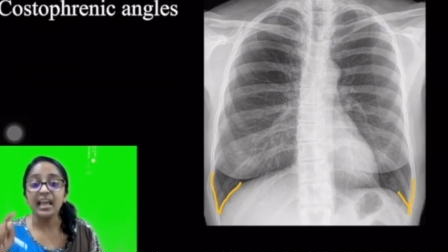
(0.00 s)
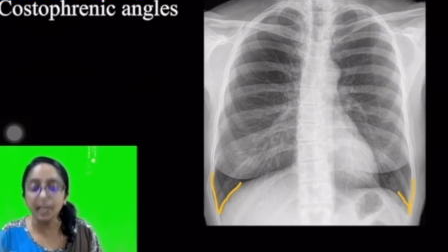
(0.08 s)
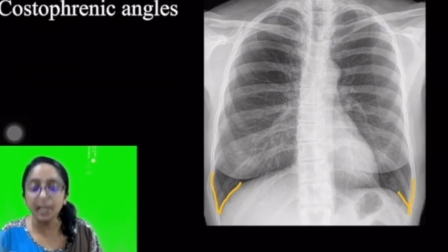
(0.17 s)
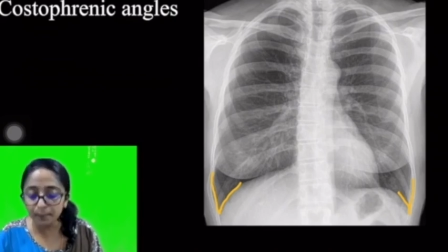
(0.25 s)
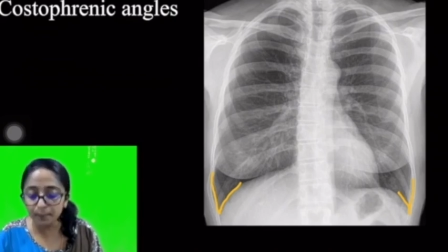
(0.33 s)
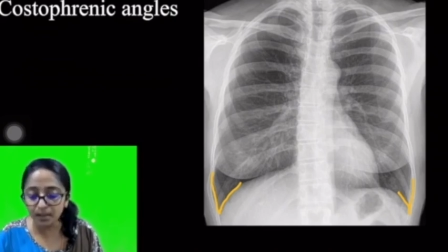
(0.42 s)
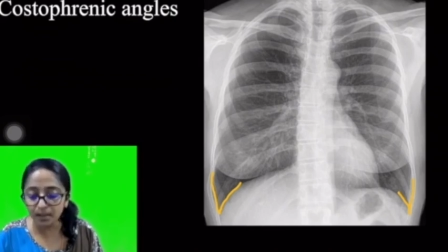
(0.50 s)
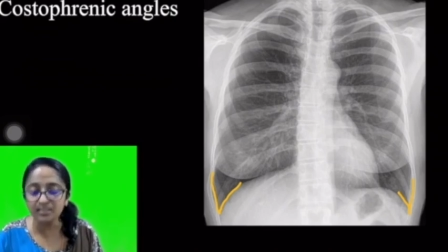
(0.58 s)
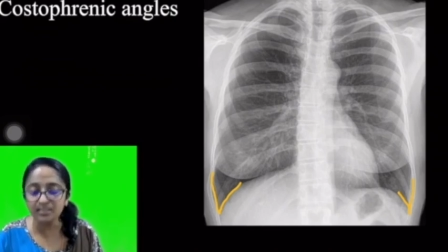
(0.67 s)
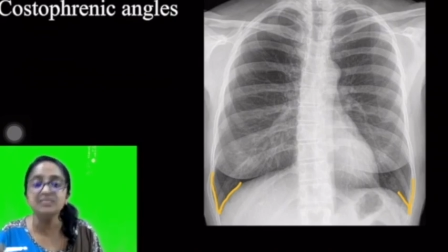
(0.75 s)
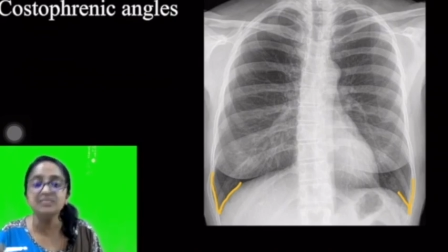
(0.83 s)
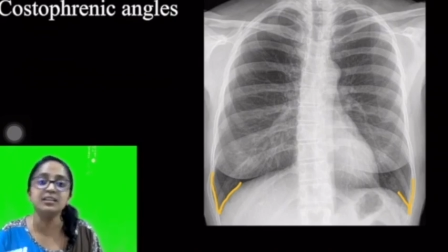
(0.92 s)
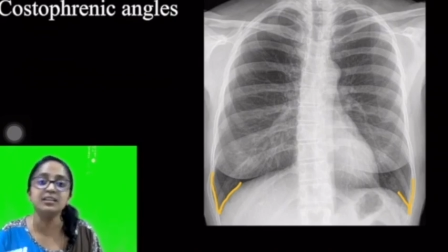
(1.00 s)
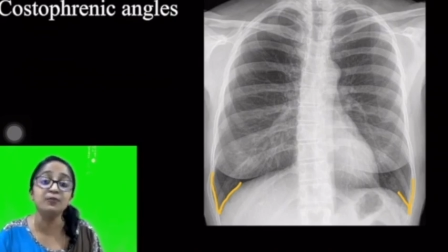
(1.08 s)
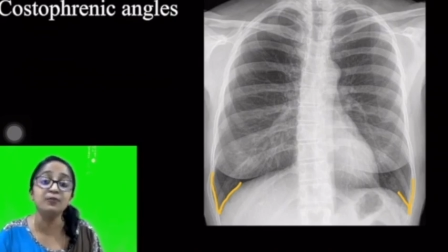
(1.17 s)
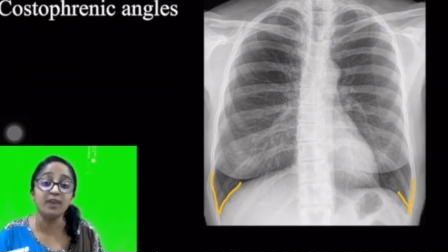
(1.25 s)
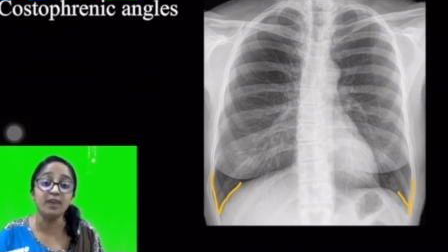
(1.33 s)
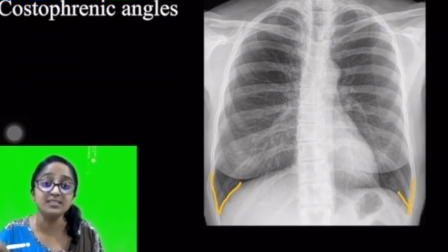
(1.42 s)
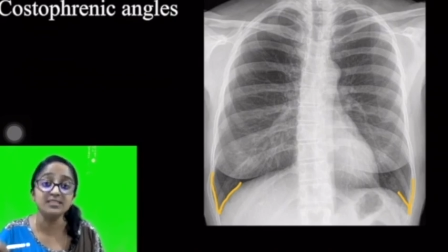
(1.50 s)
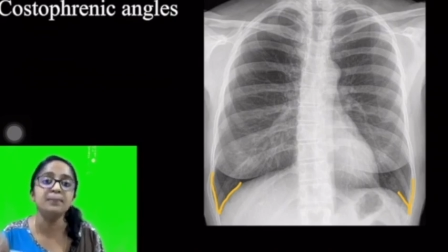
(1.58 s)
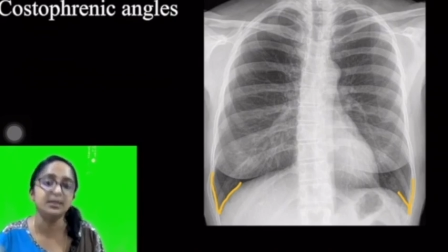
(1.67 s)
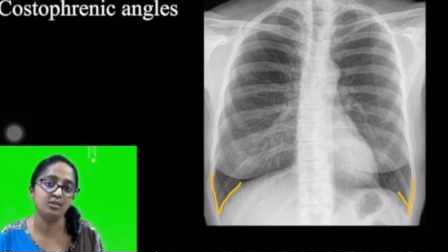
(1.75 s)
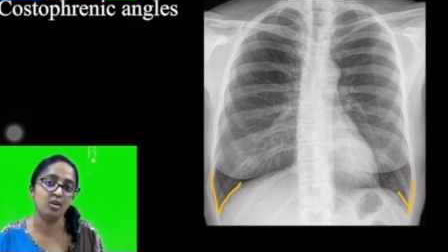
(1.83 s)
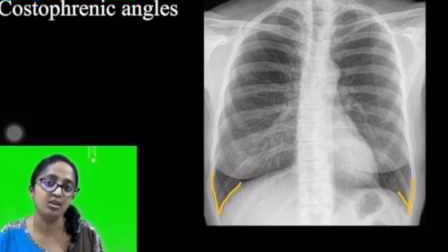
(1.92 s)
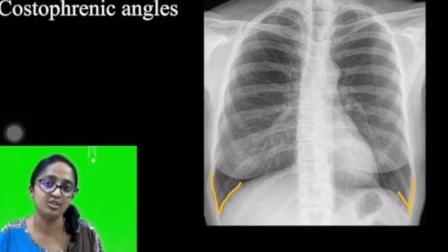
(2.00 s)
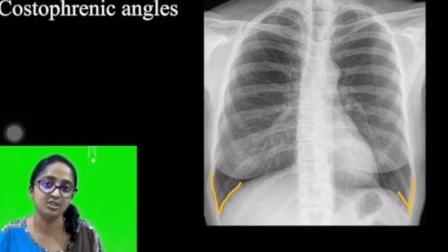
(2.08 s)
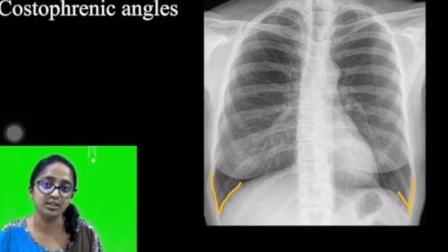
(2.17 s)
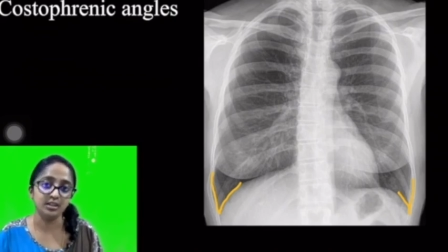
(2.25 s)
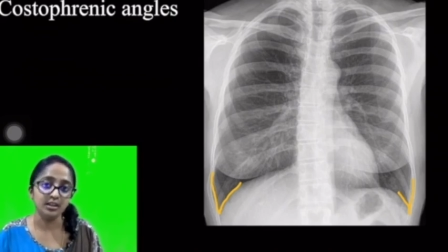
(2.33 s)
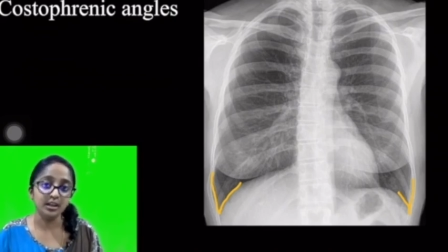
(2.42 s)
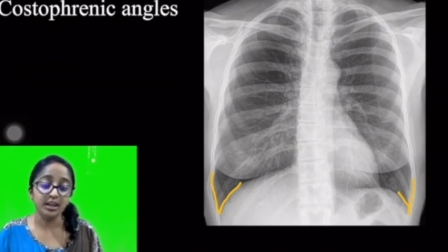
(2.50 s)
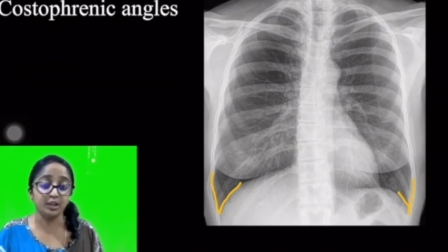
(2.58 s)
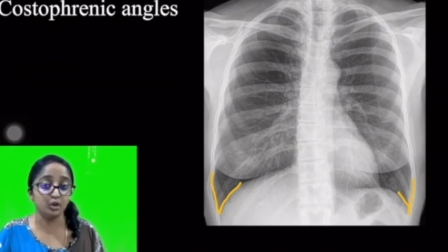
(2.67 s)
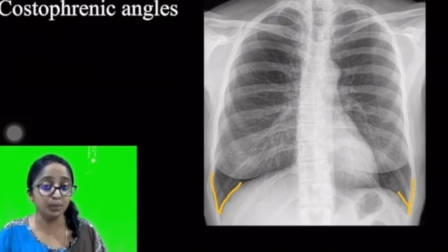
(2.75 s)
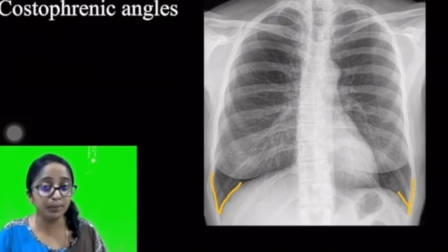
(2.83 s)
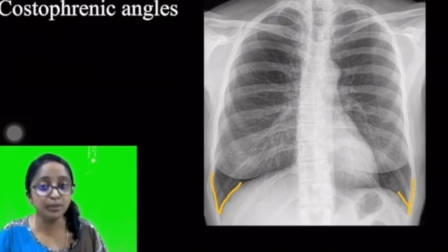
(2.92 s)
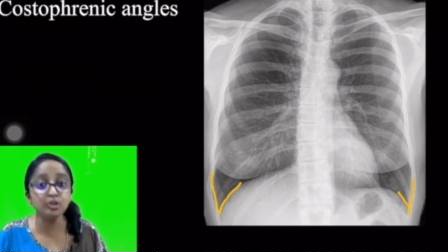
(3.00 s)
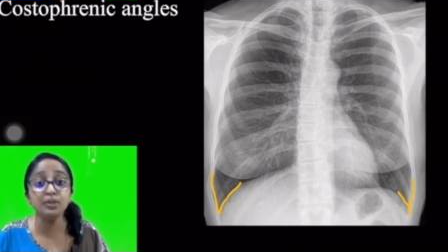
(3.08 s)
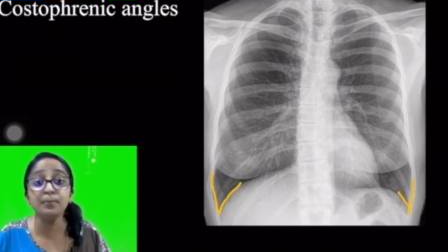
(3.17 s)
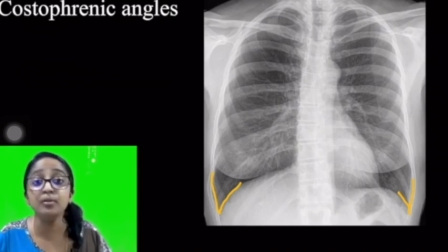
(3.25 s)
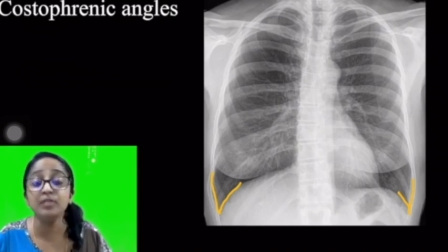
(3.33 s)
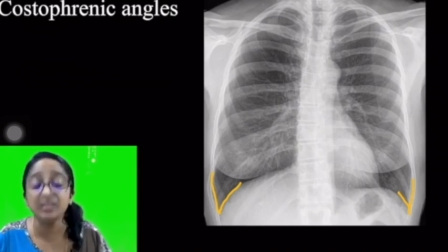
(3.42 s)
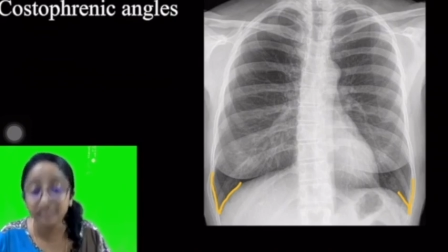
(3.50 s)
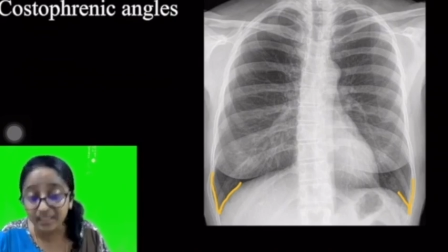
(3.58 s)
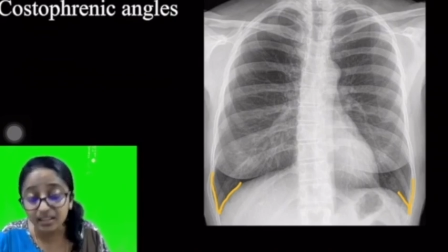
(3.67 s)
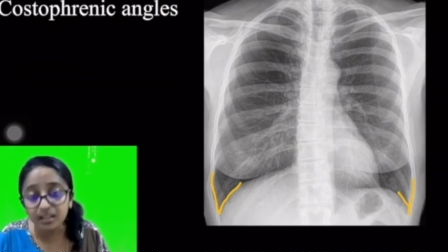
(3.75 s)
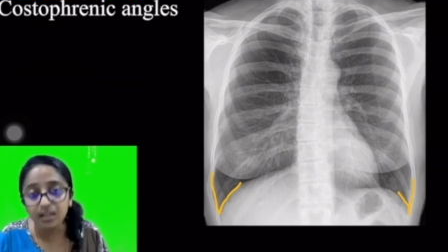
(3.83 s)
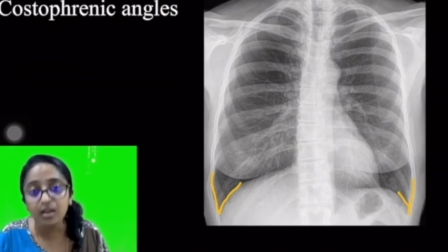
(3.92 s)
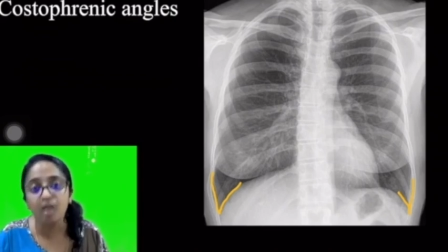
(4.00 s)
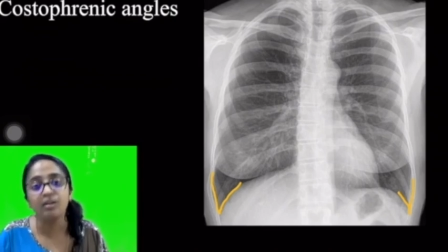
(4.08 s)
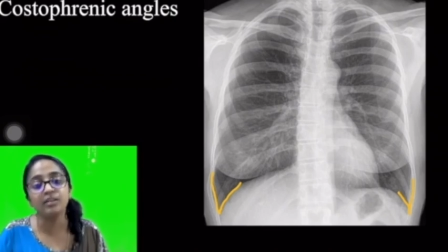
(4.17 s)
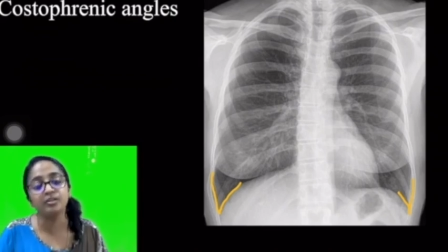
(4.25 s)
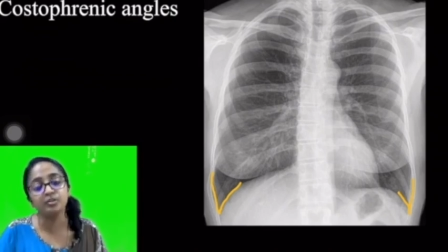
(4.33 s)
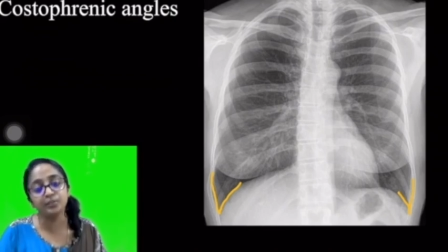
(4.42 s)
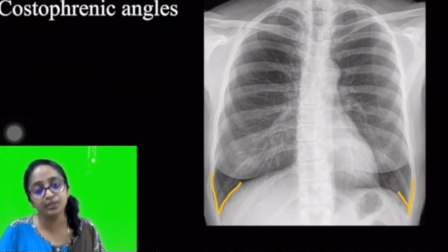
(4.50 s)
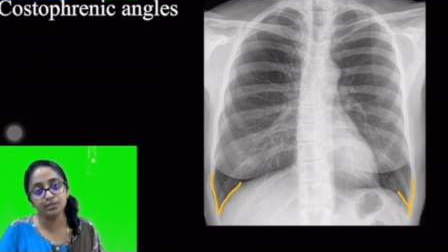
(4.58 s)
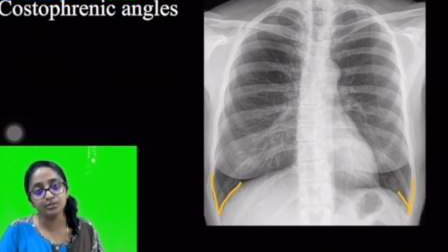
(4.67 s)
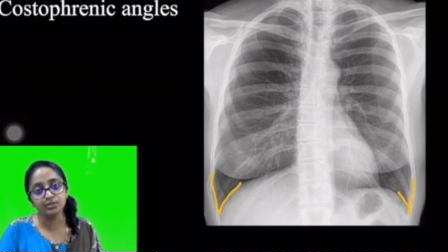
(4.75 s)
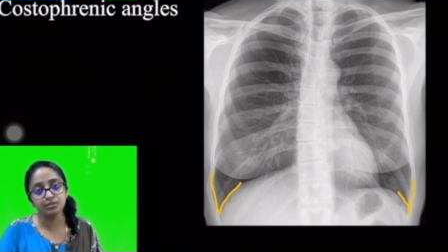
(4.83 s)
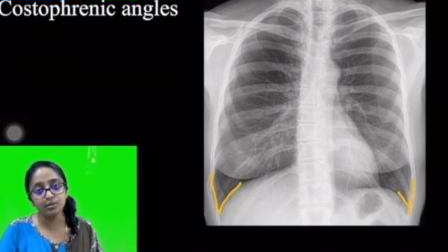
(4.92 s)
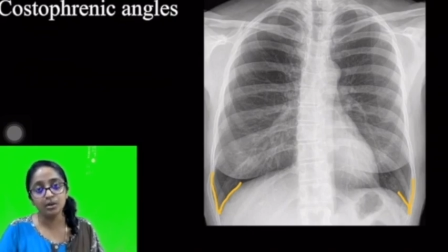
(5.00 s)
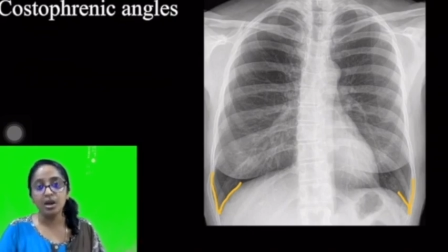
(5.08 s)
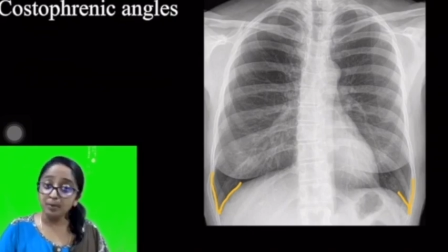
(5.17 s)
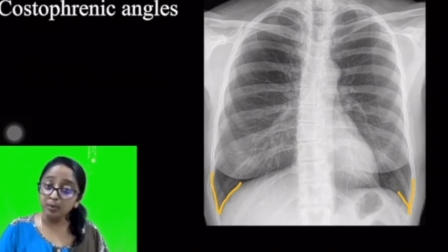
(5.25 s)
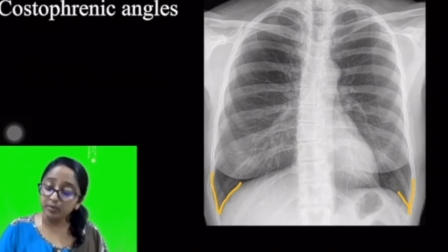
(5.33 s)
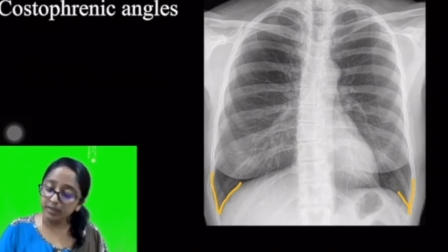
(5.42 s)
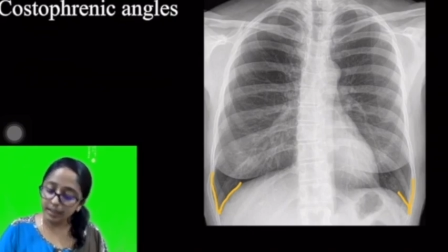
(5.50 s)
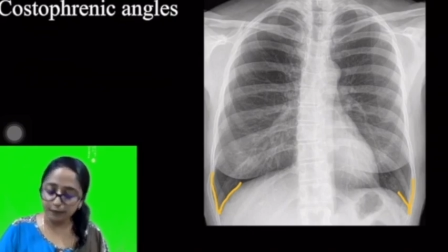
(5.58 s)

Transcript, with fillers: any blunting signifies pathology. It could be due to pleural thickening or it could be due to pleural